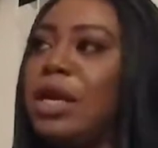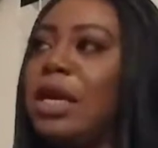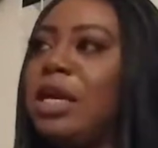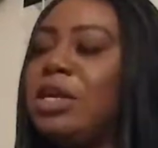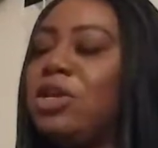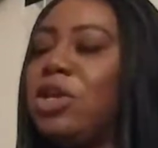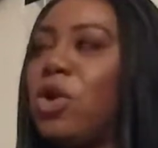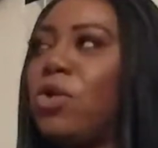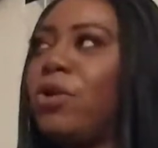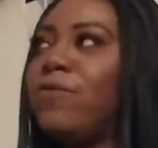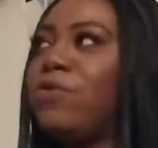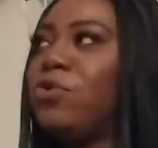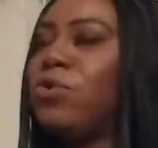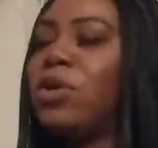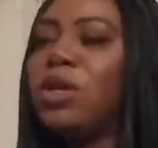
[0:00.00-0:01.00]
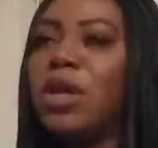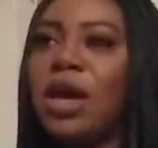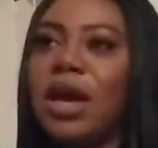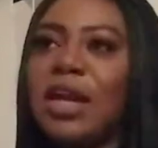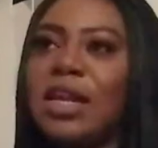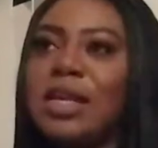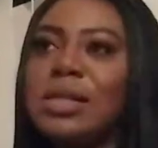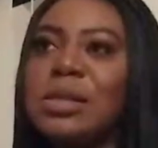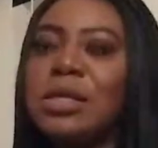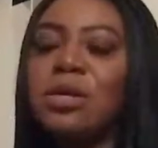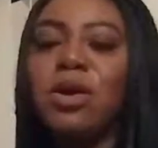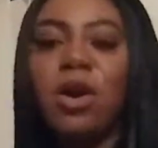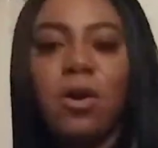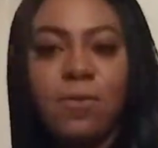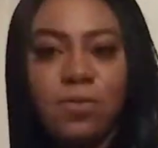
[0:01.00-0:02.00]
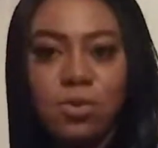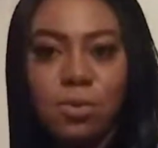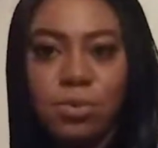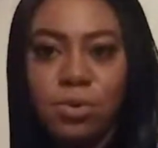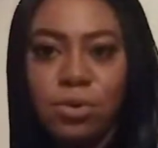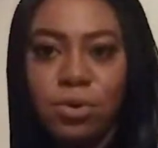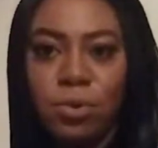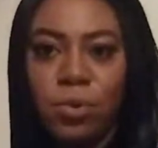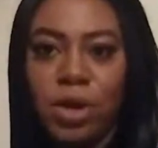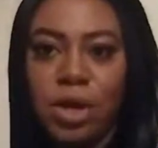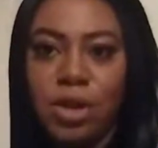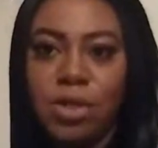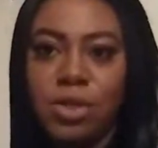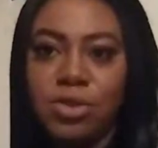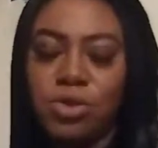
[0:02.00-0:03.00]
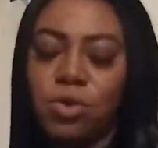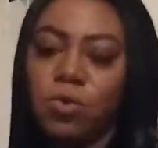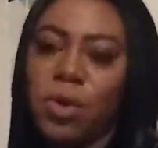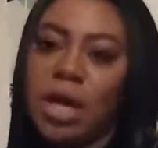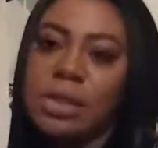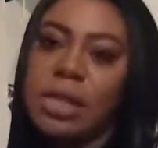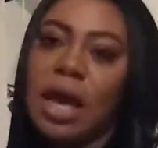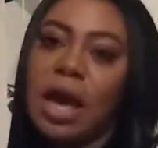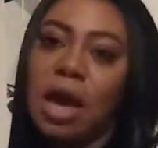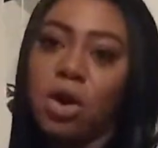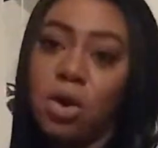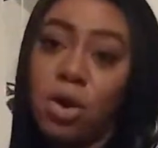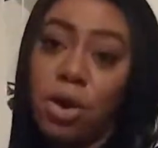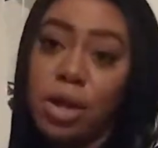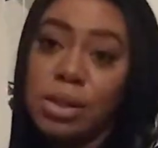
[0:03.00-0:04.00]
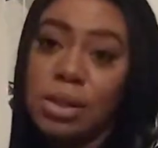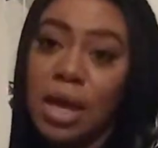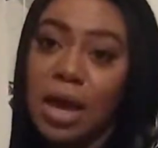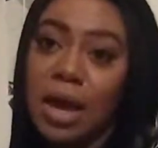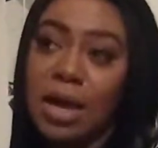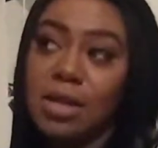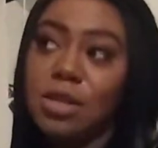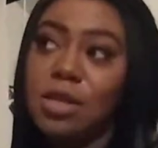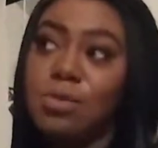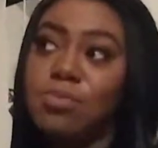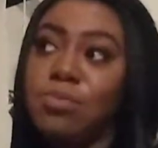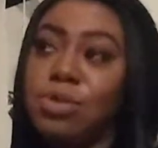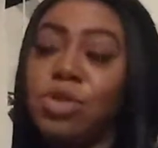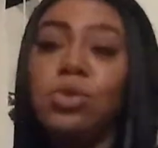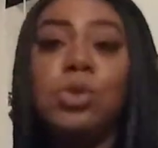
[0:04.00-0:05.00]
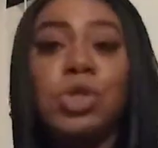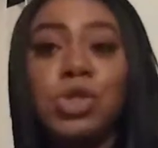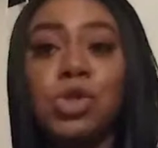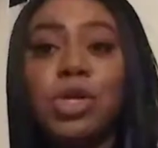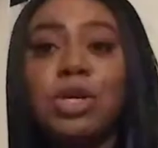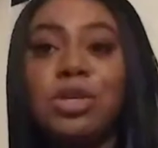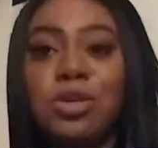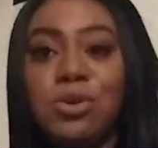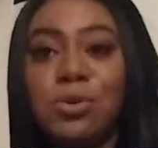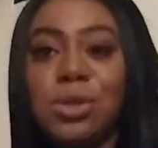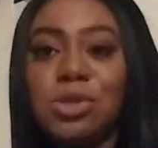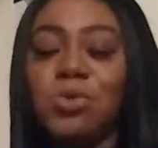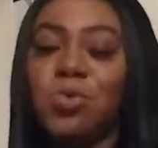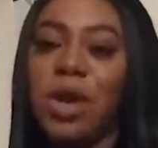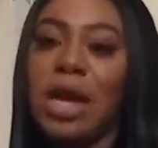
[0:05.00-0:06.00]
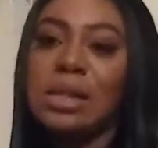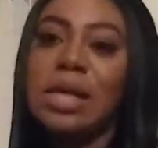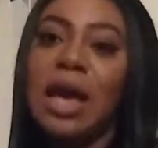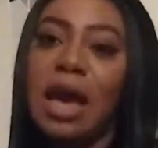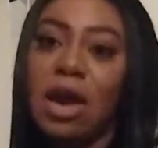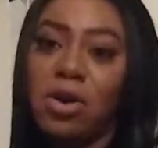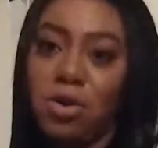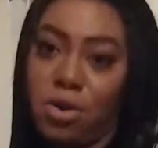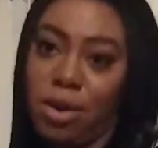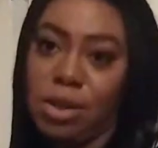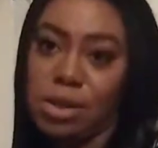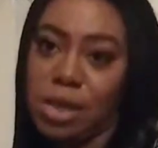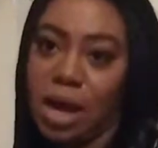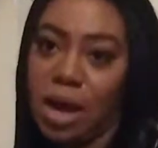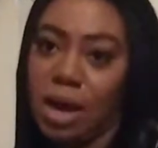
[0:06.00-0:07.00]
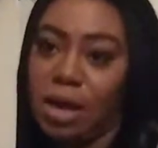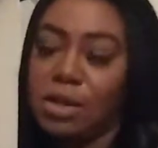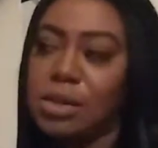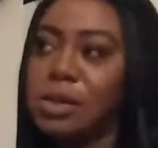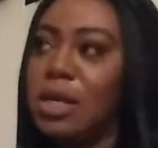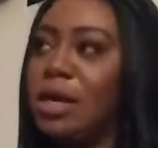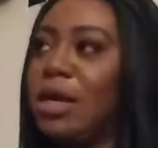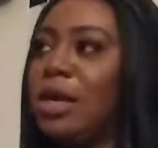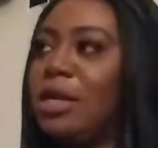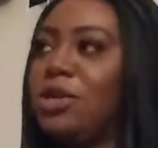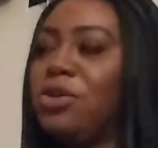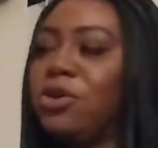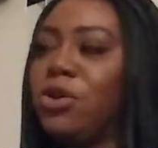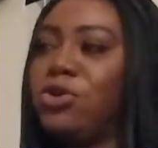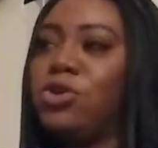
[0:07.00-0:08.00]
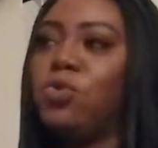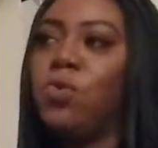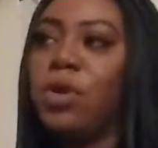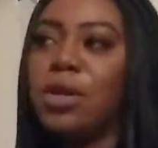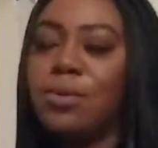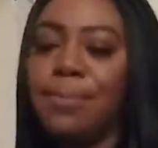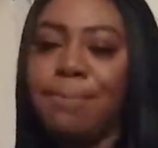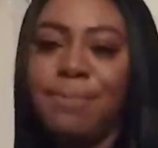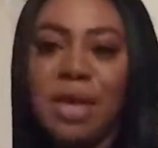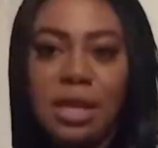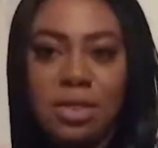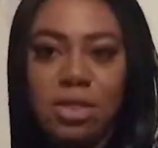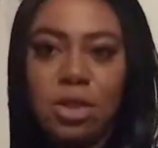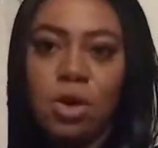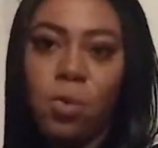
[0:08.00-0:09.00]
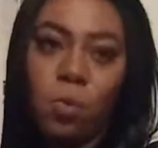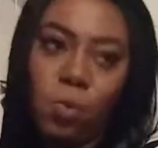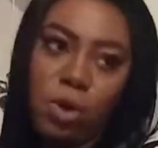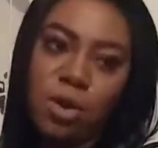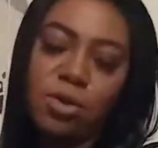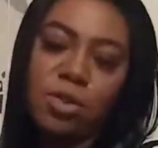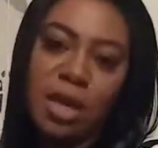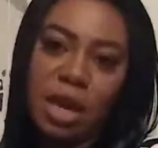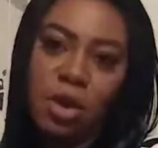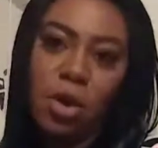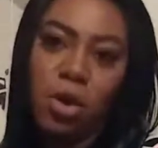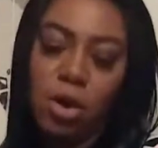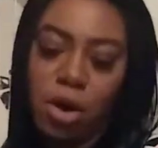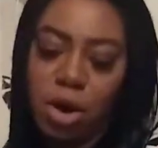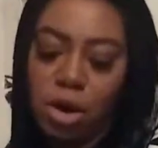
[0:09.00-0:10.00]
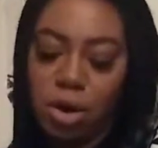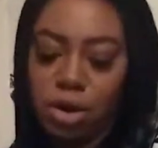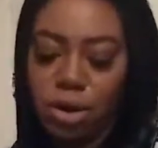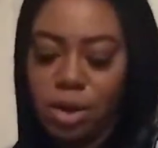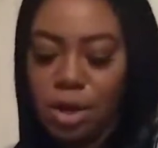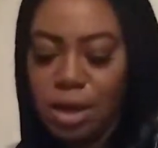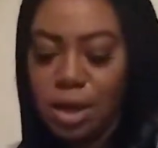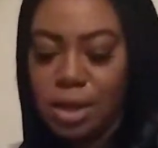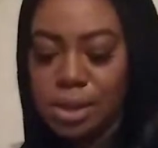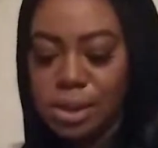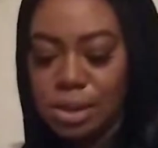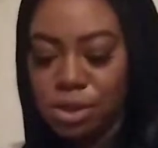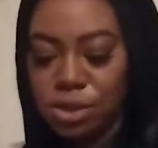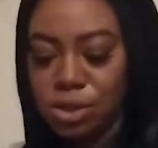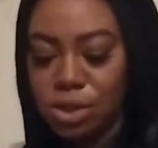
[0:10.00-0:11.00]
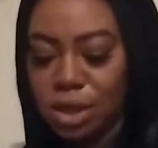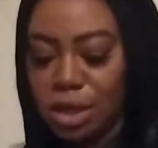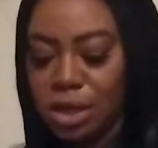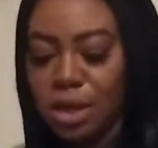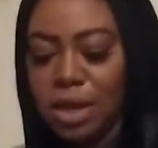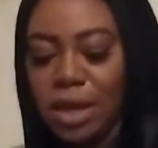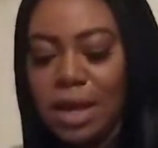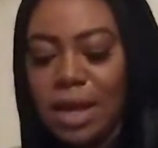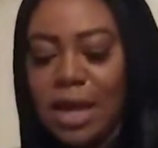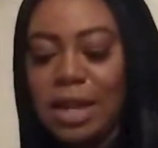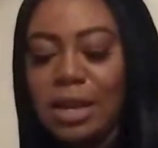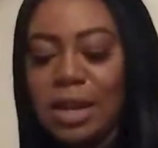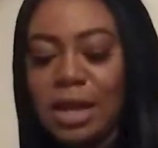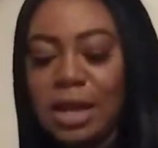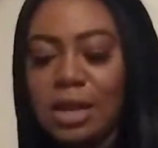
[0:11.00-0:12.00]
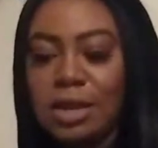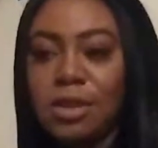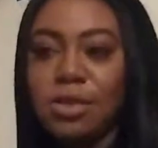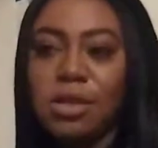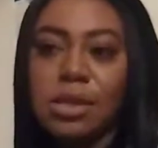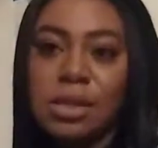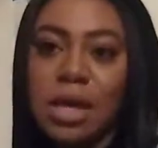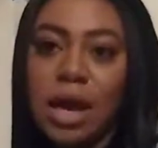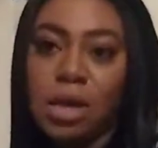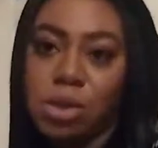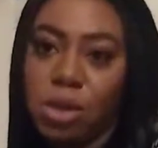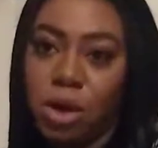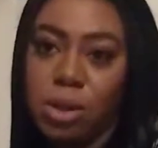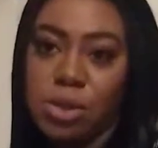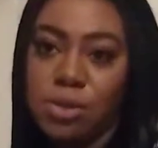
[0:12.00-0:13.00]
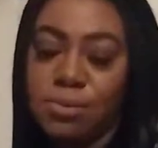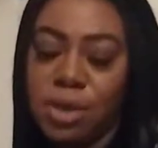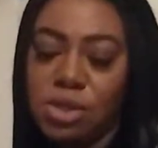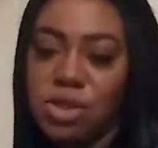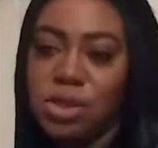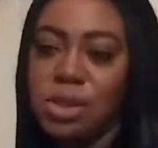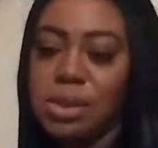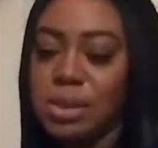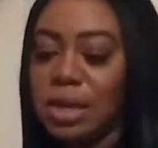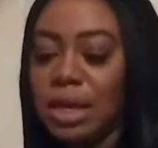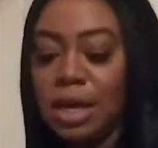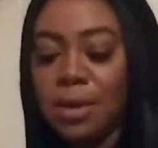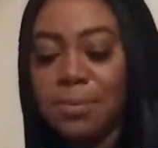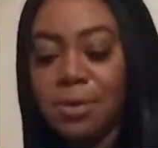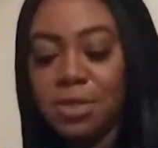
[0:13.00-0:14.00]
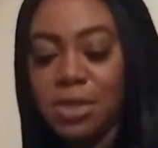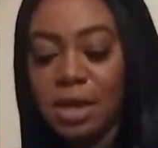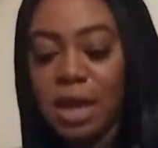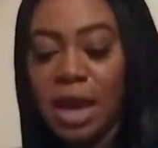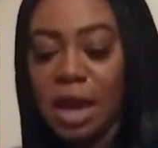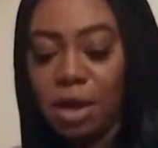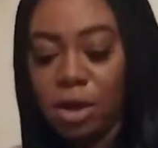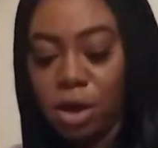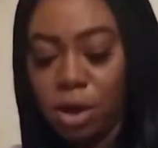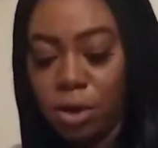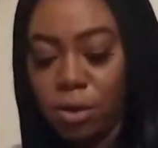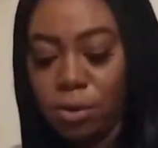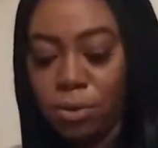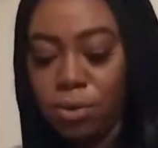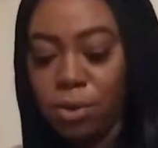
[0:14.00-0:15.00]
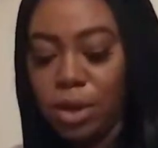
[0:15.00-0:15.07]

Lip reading: If your client isn't comfortable with direct eye contact, then you shouldn't use direct eye contact. You want to meet them where they are, essentially. And then the text also mentions an empathic echo,